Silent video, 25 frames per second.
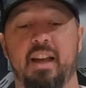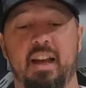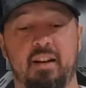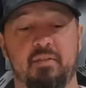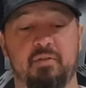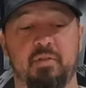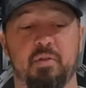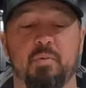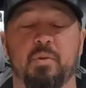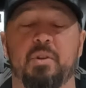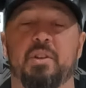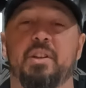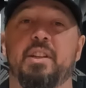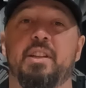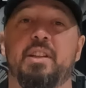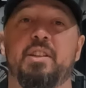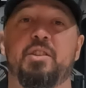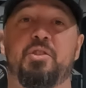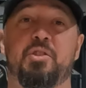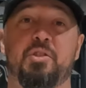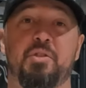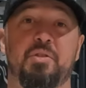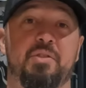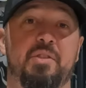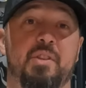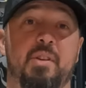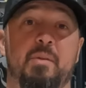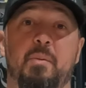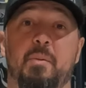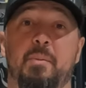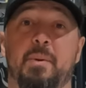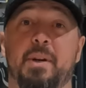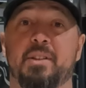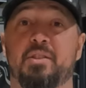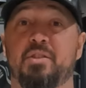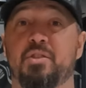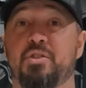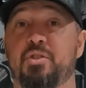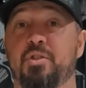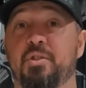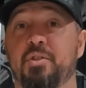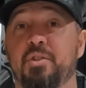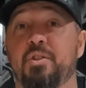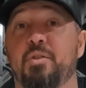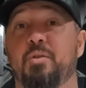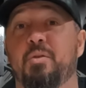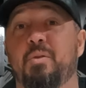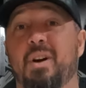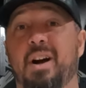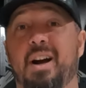Every one of these shoes that I'm about to show
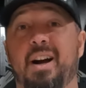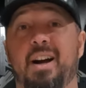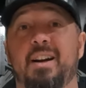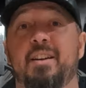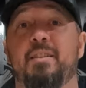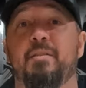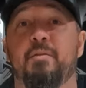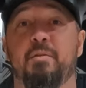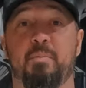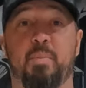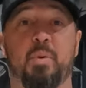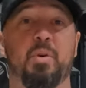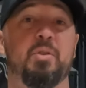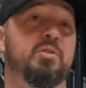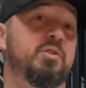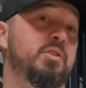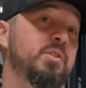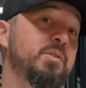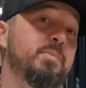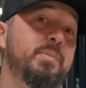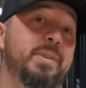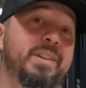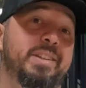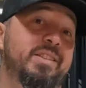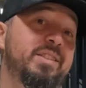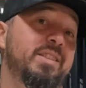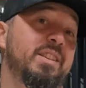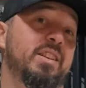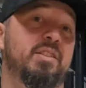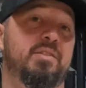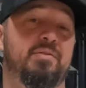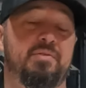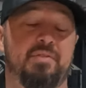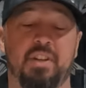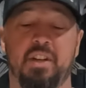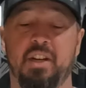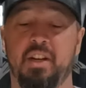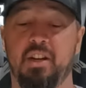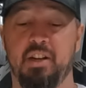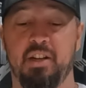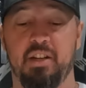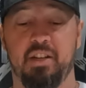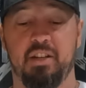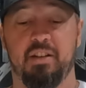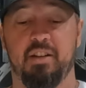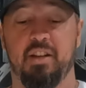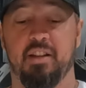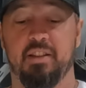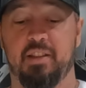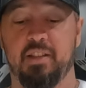you, I have purchased
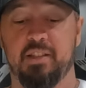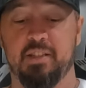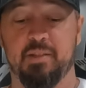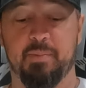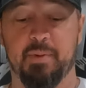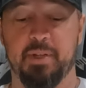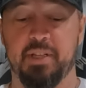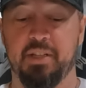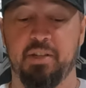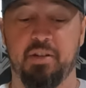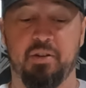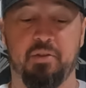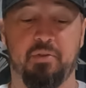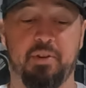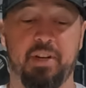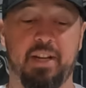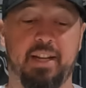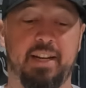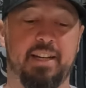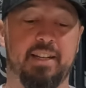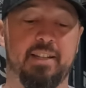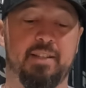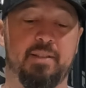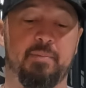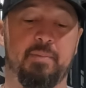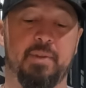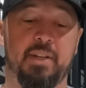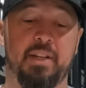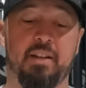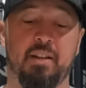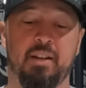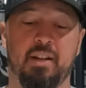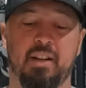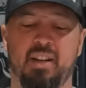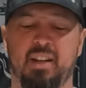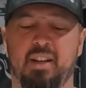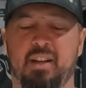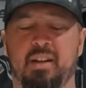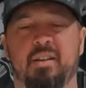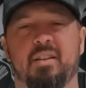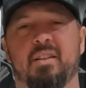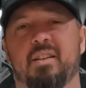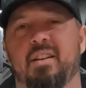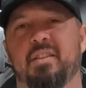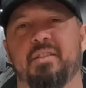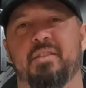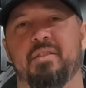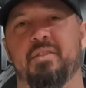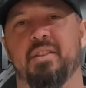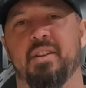myself. Nothing's been donated to me,
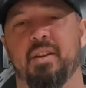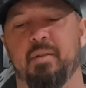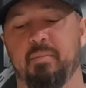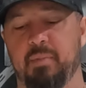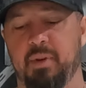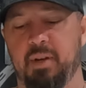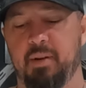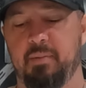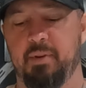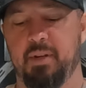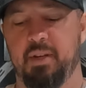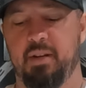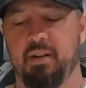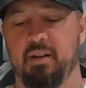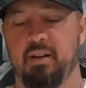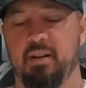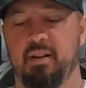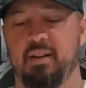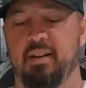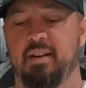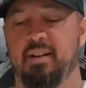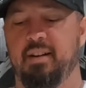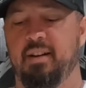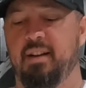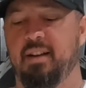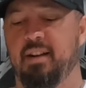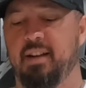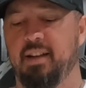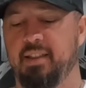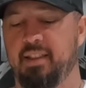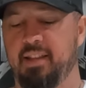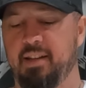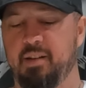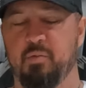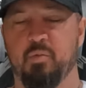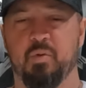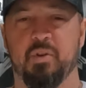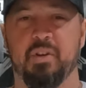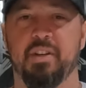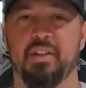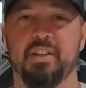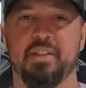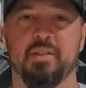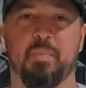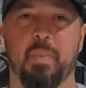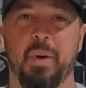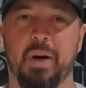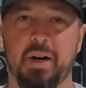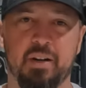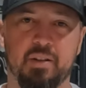other than maybe, I think one of
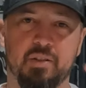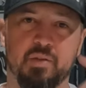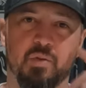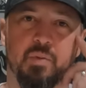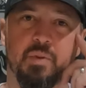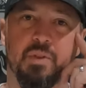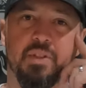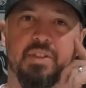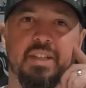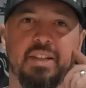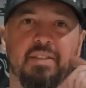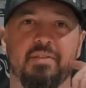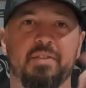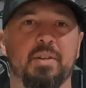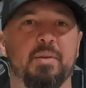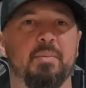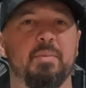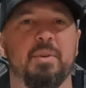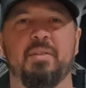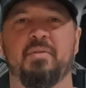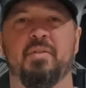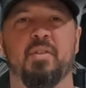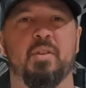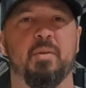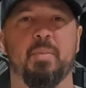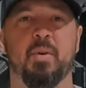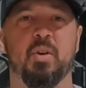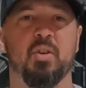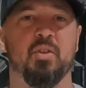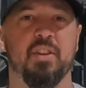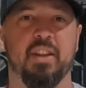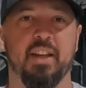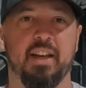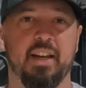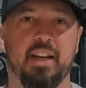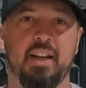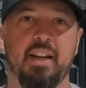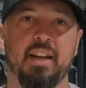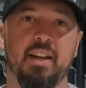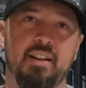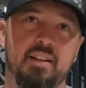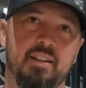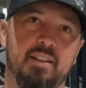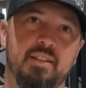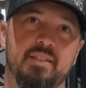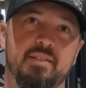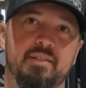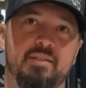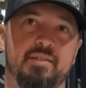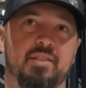these pairs was given to me for a birthday.
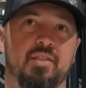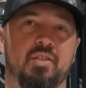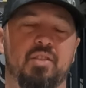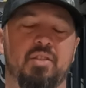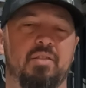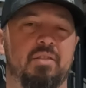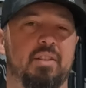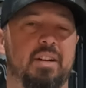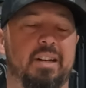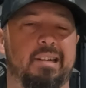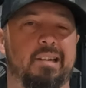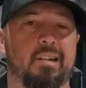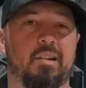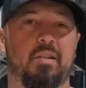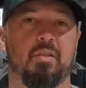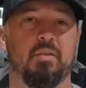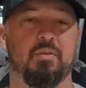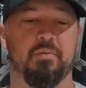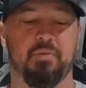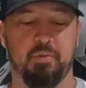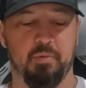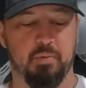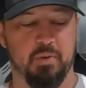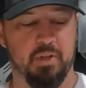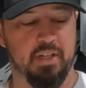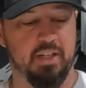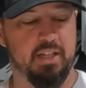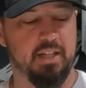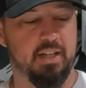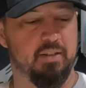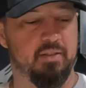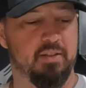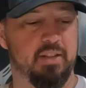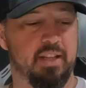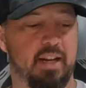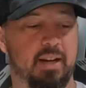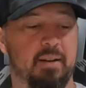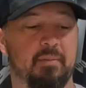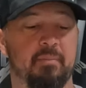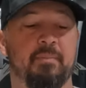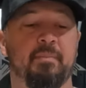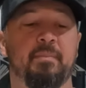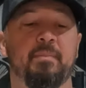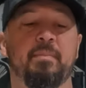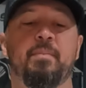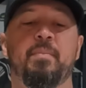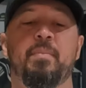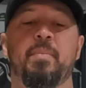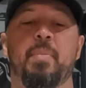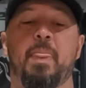So I don't know if you want to count
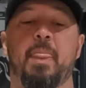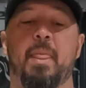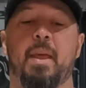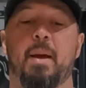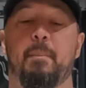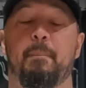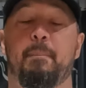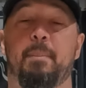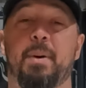that.